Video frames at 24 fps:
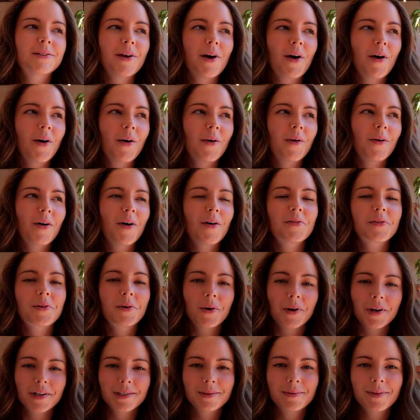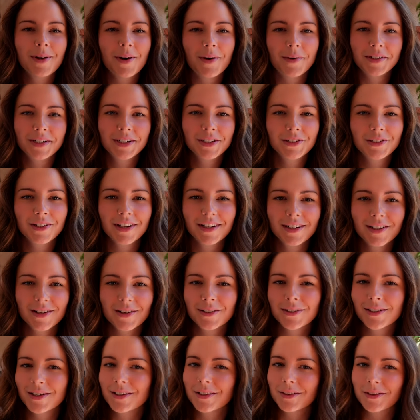So of course we always try to
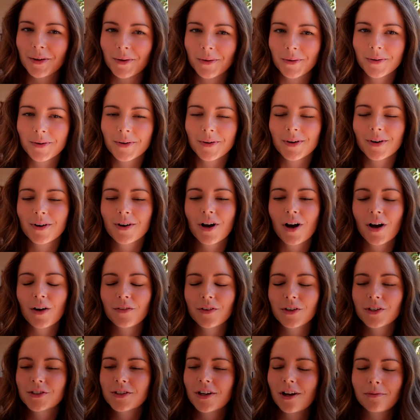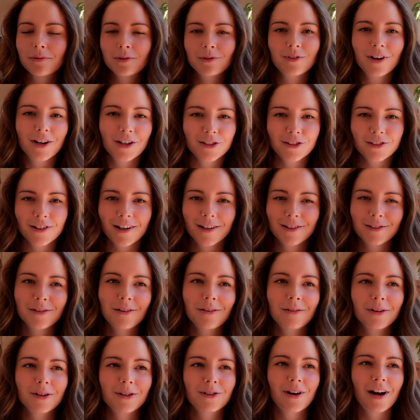go to local coffee shops, restaurants
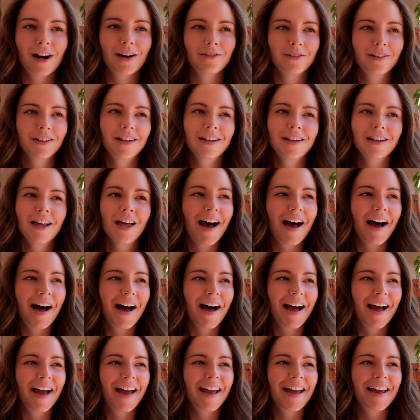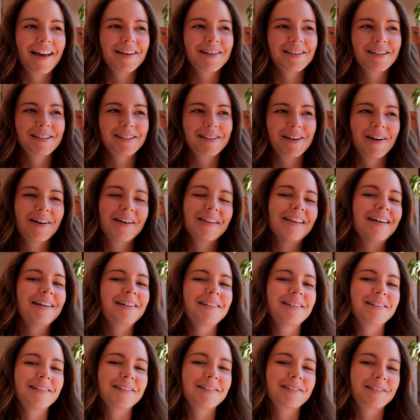when we're traveling. I saw
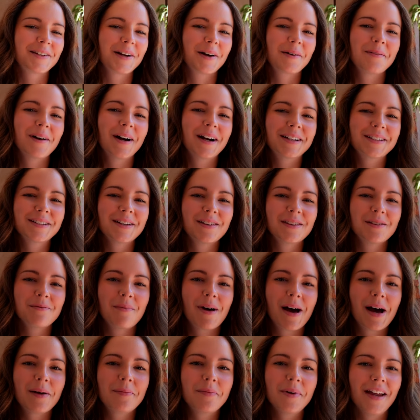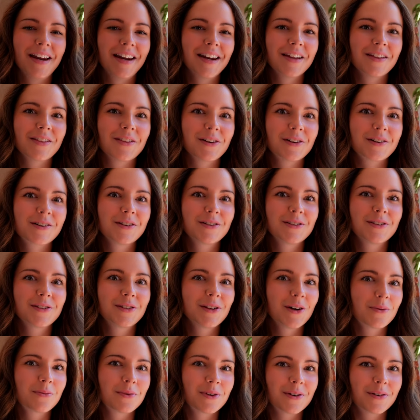this Starbucks on the map and it looked
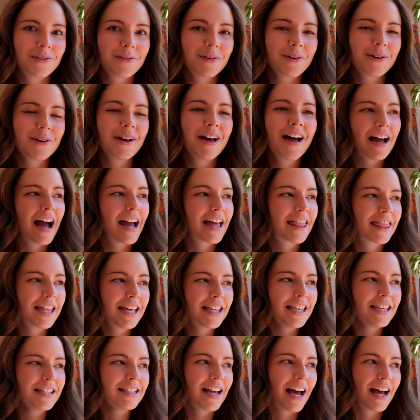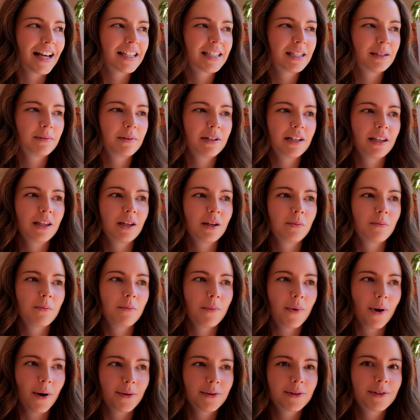so beautiful. I think this has to be the
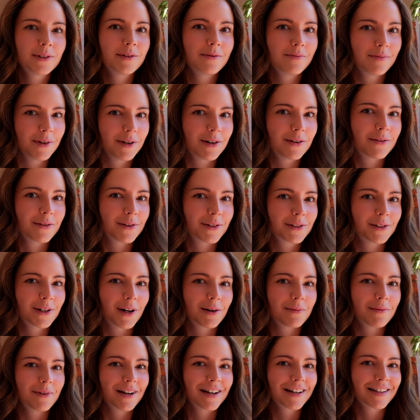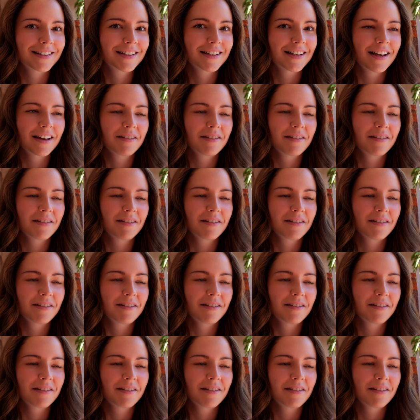most beautiful Starbucks